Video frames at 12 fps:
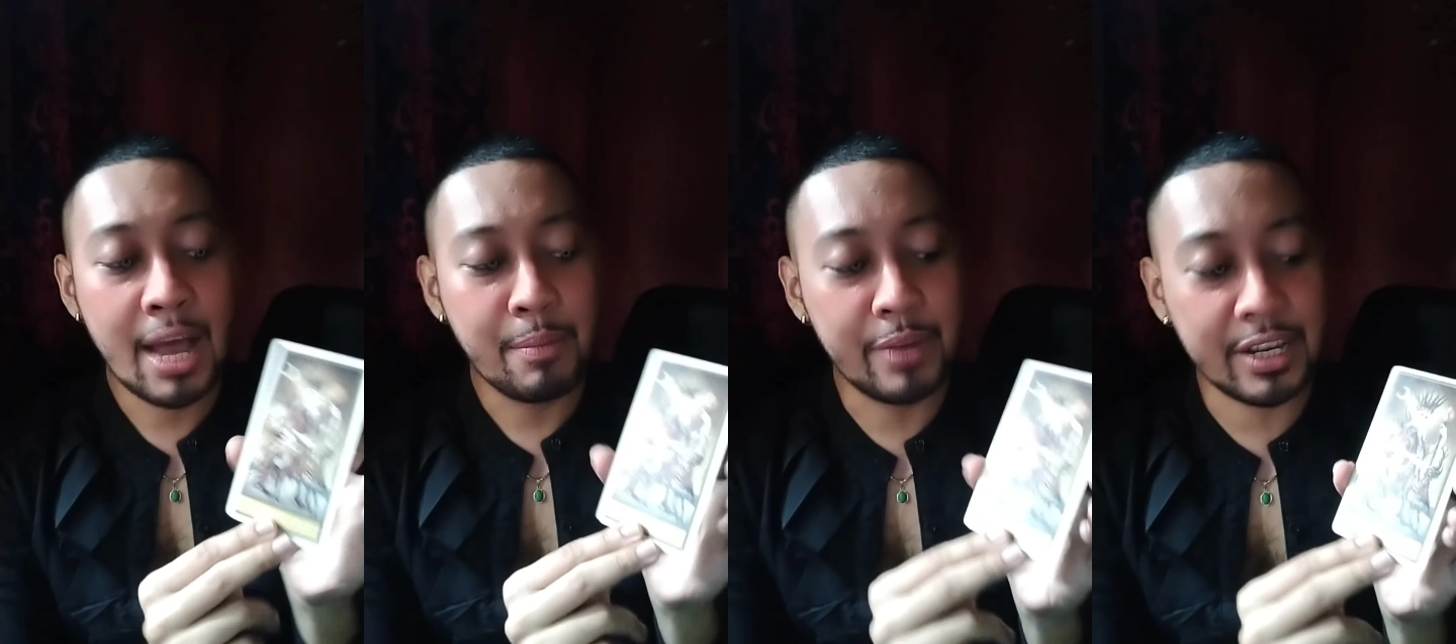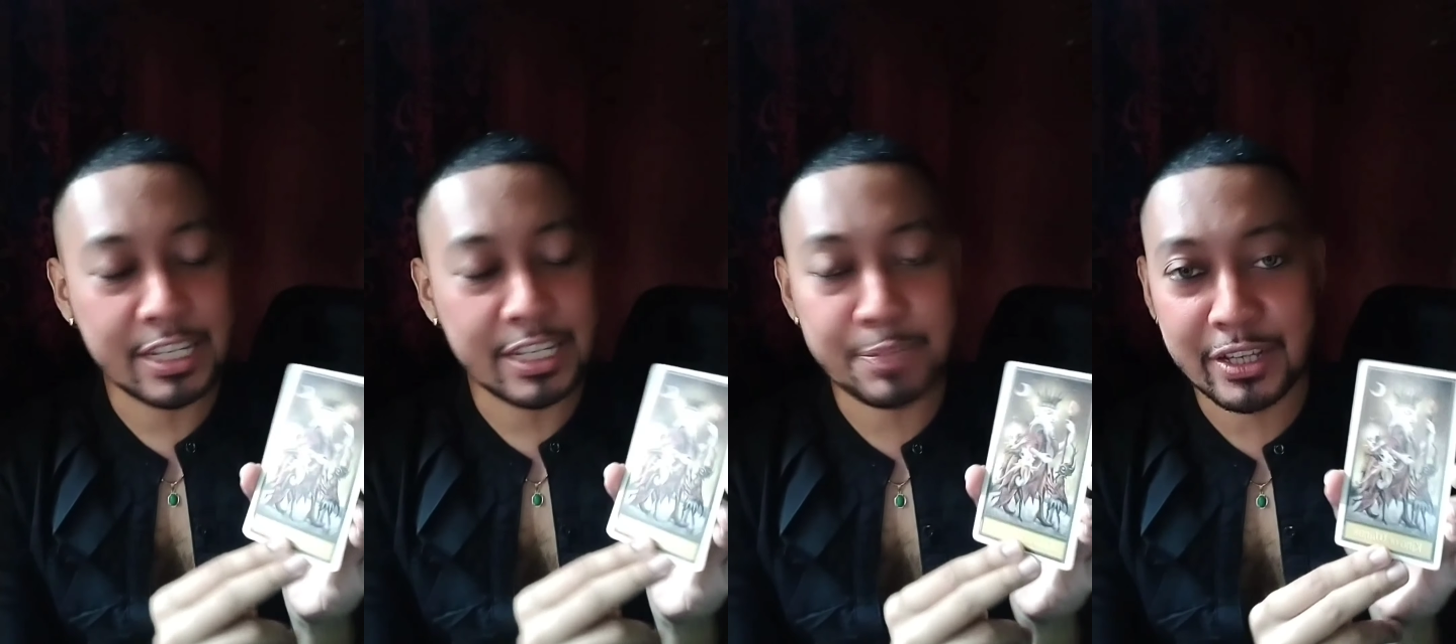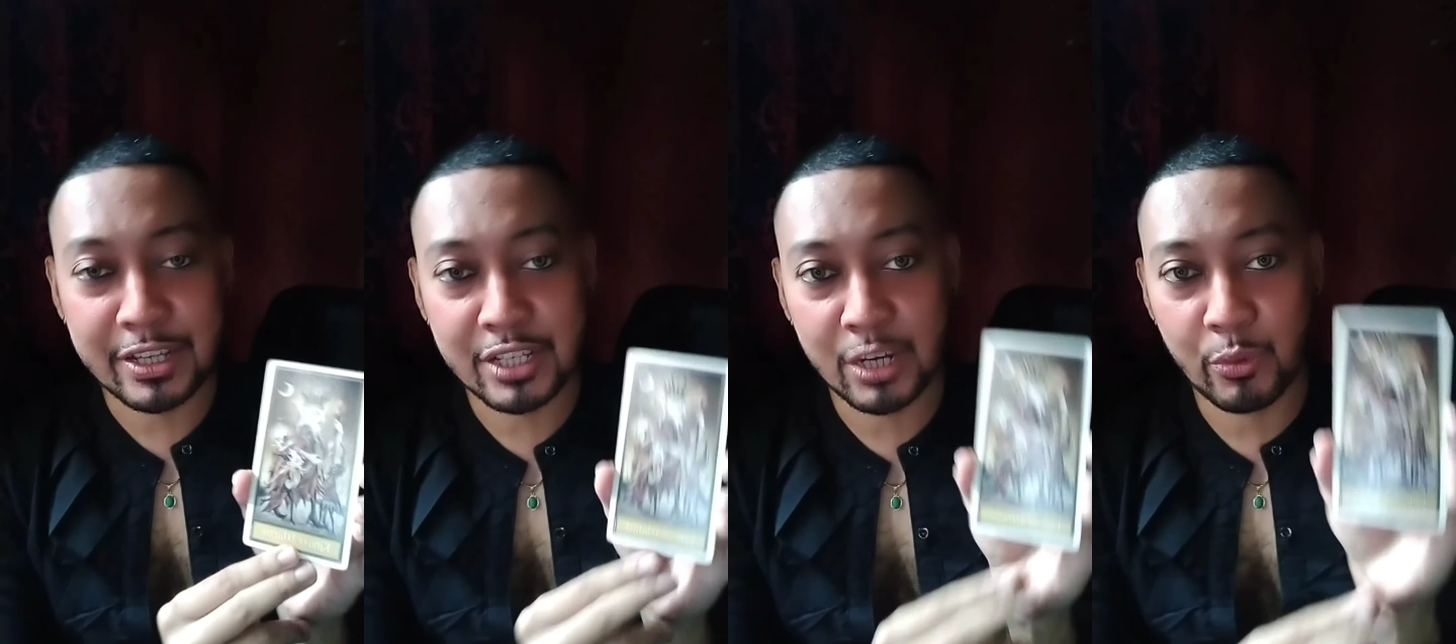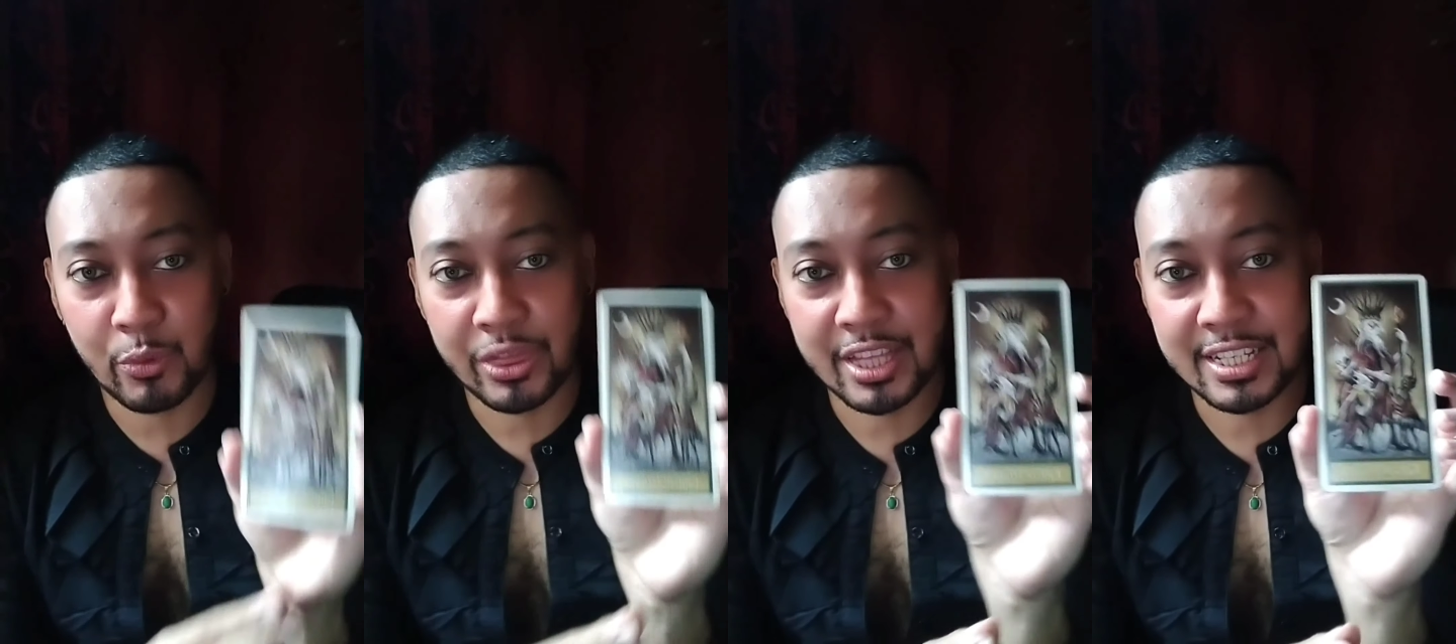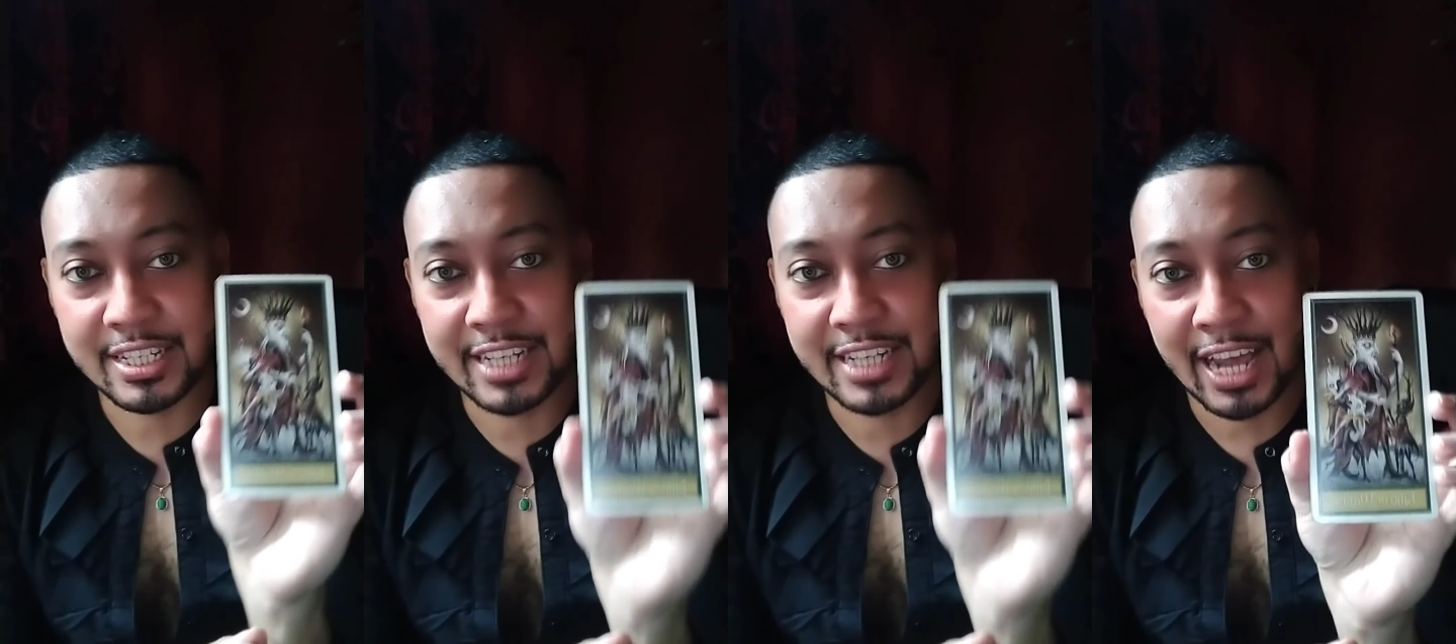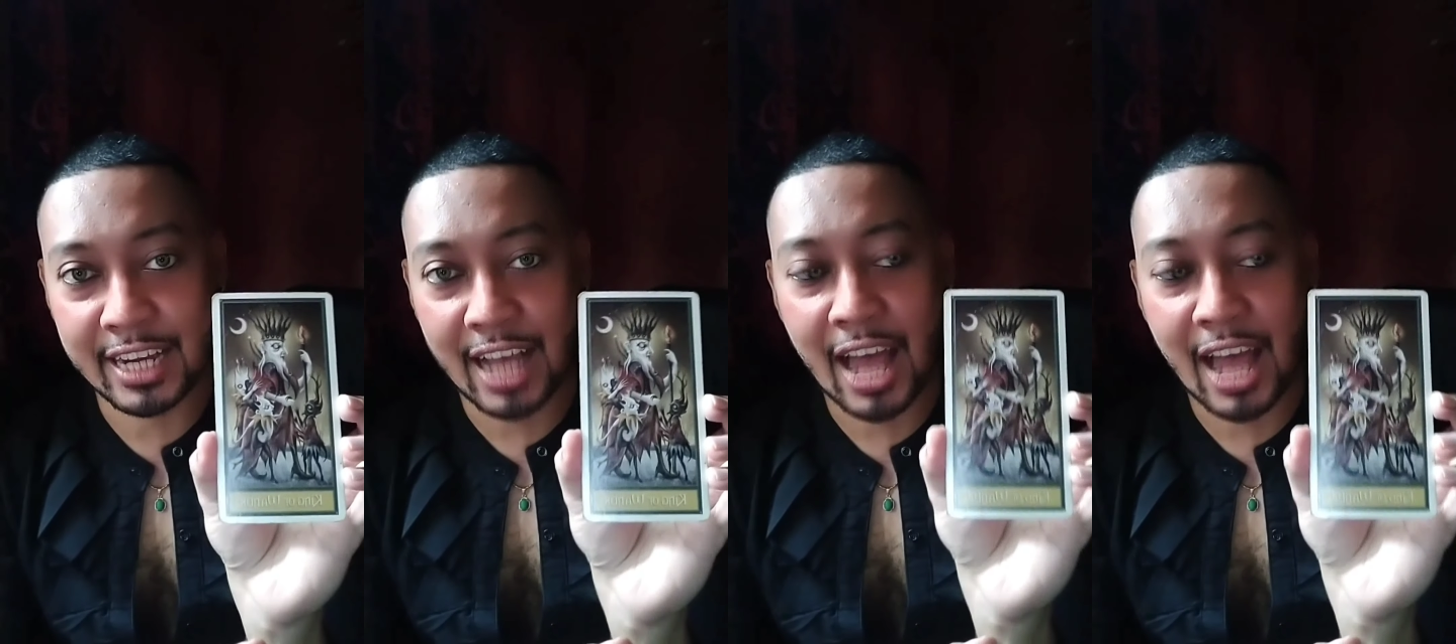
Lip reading: but especially with this deck,